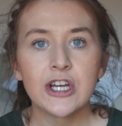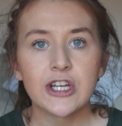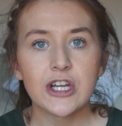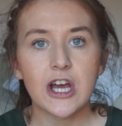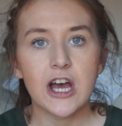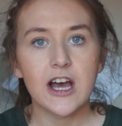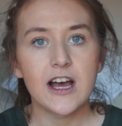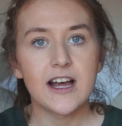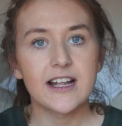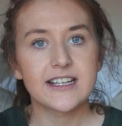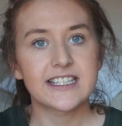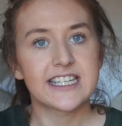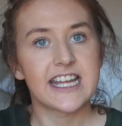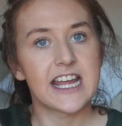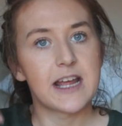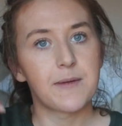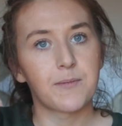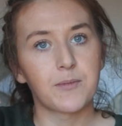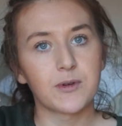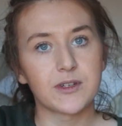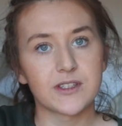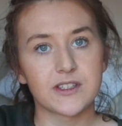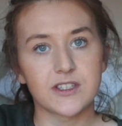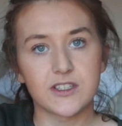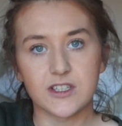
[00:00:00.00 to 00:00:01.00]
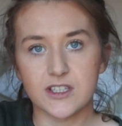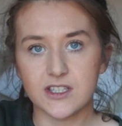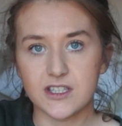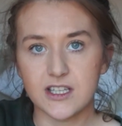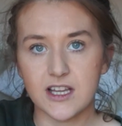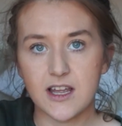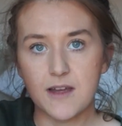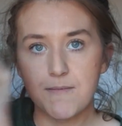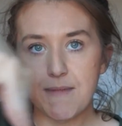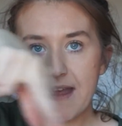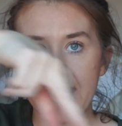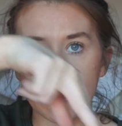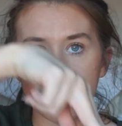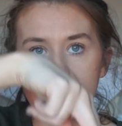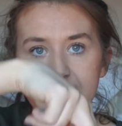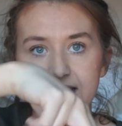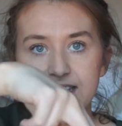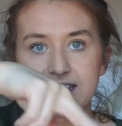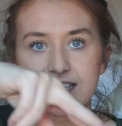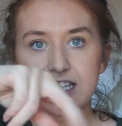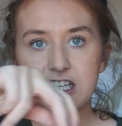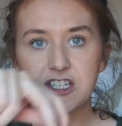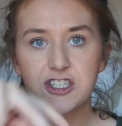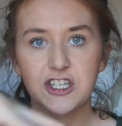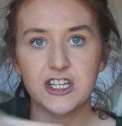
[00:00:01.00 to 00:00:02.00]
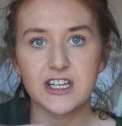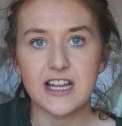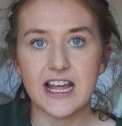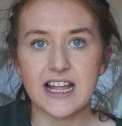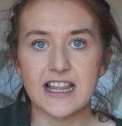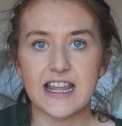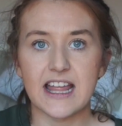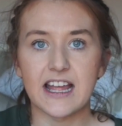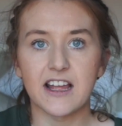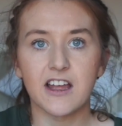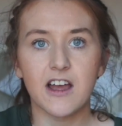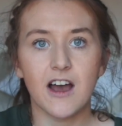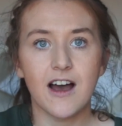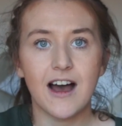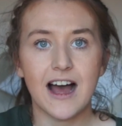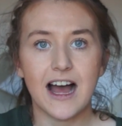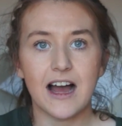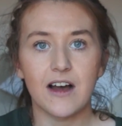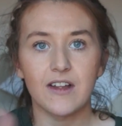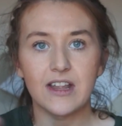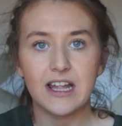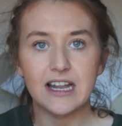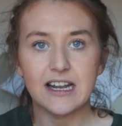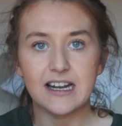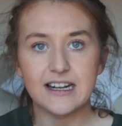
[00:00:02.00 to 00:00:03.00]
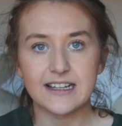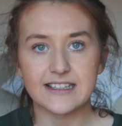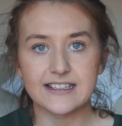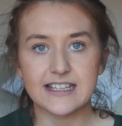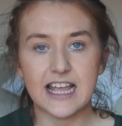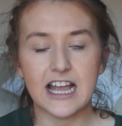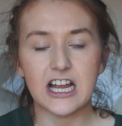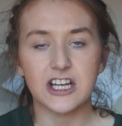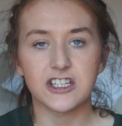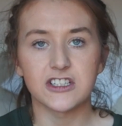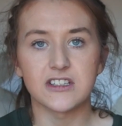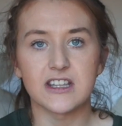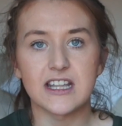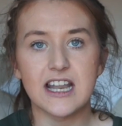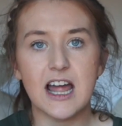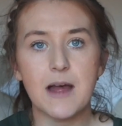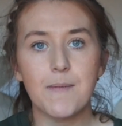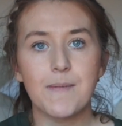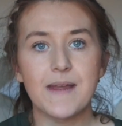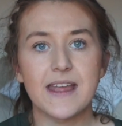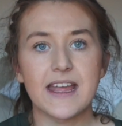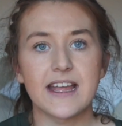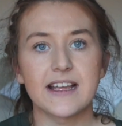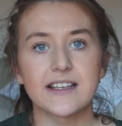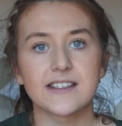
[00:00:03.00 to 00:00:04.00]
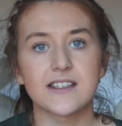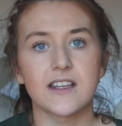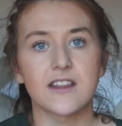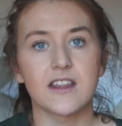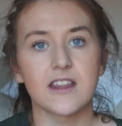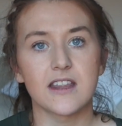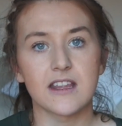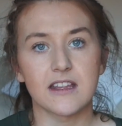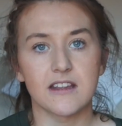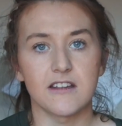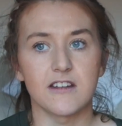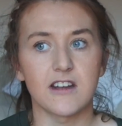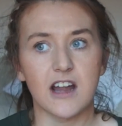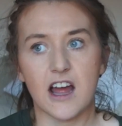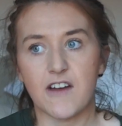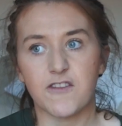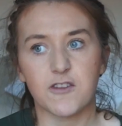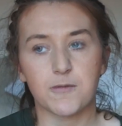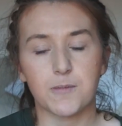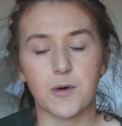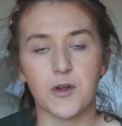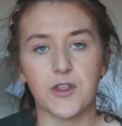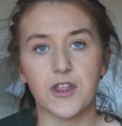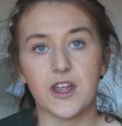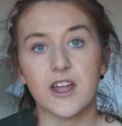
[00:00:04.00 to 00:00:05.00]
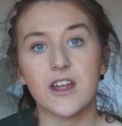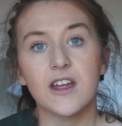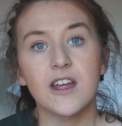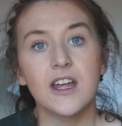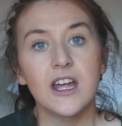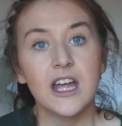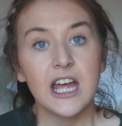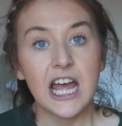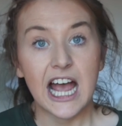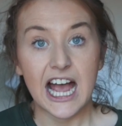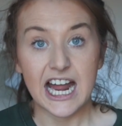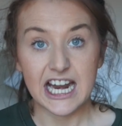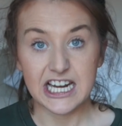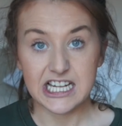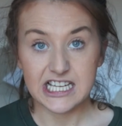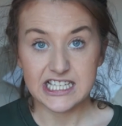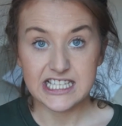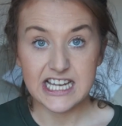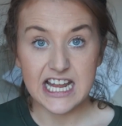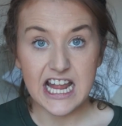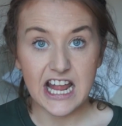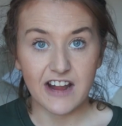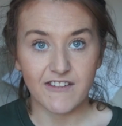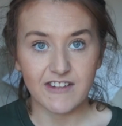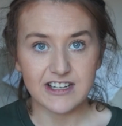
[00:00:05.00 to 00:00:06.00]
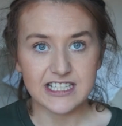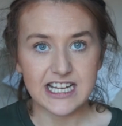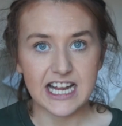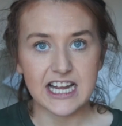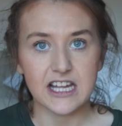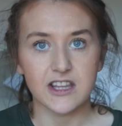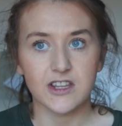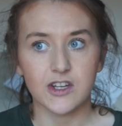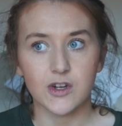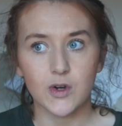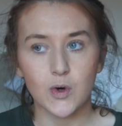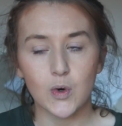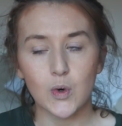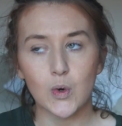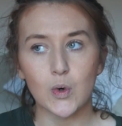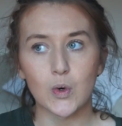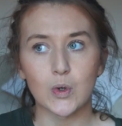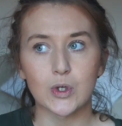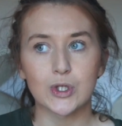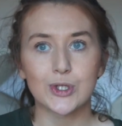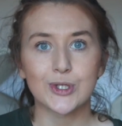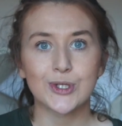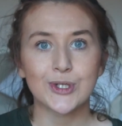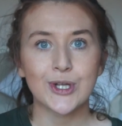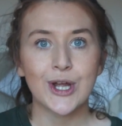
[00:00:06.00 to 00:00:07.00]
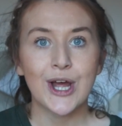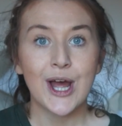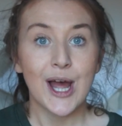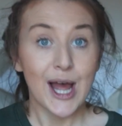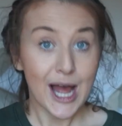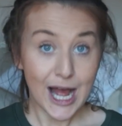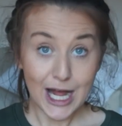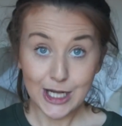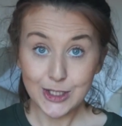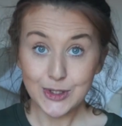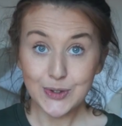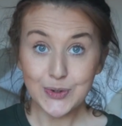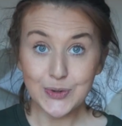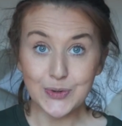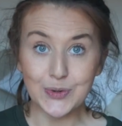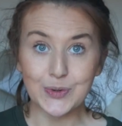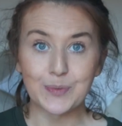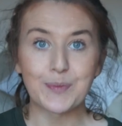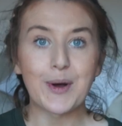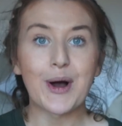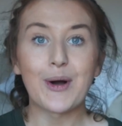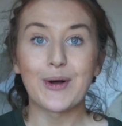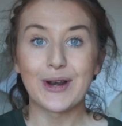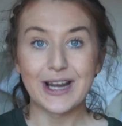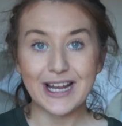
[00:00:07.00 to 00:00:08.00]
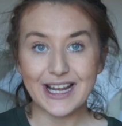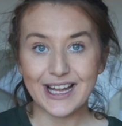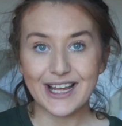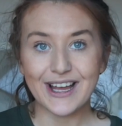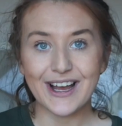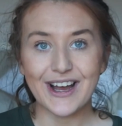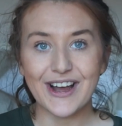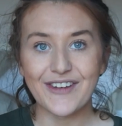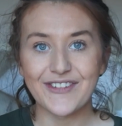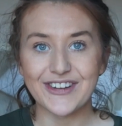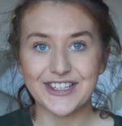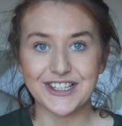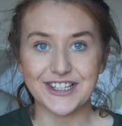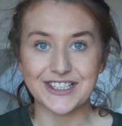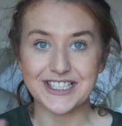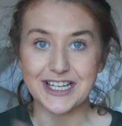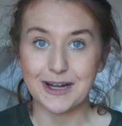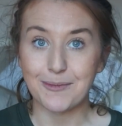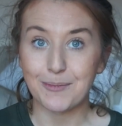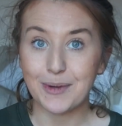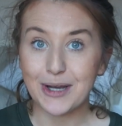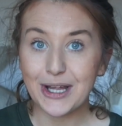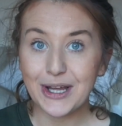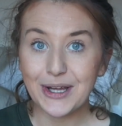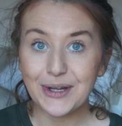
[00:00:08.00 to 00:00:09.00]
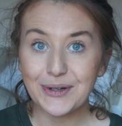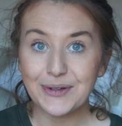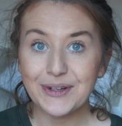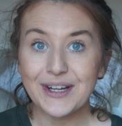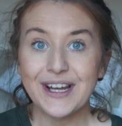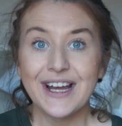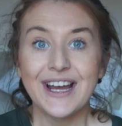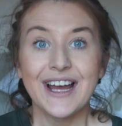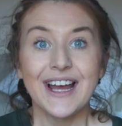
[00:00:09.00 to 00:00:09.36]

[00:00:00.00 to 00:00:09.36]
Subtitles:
Her tip was just to make an incision and then cut out that little section of the nappy so that you don't have to bother and it doesn't irritate the cord at all. I'll link her video down below.